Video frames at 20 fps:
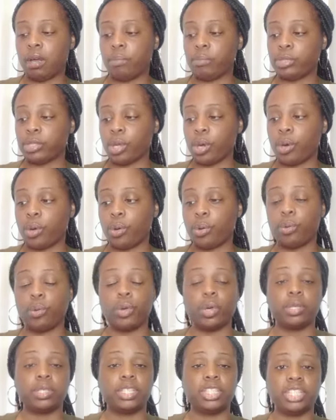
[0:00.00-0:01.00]
so
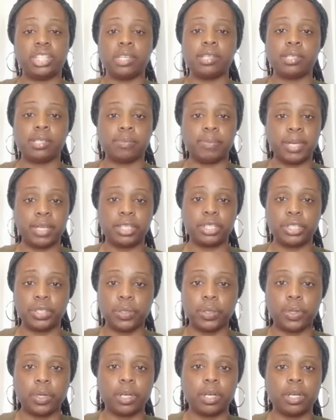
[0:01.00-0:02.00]
just make
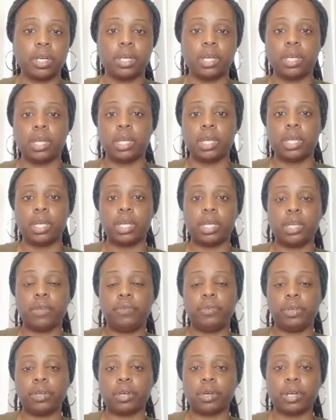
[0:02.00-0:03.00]
sure
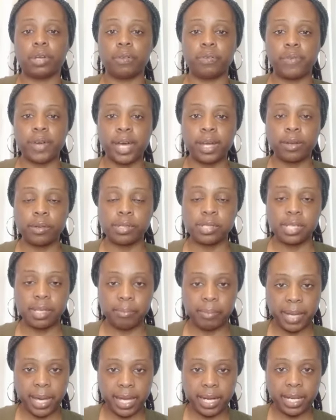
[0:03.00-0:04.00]
if you're going to follow
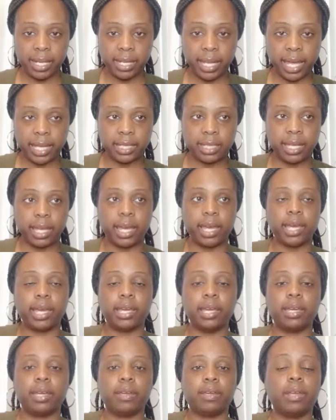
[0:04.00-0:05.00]
somebody like that,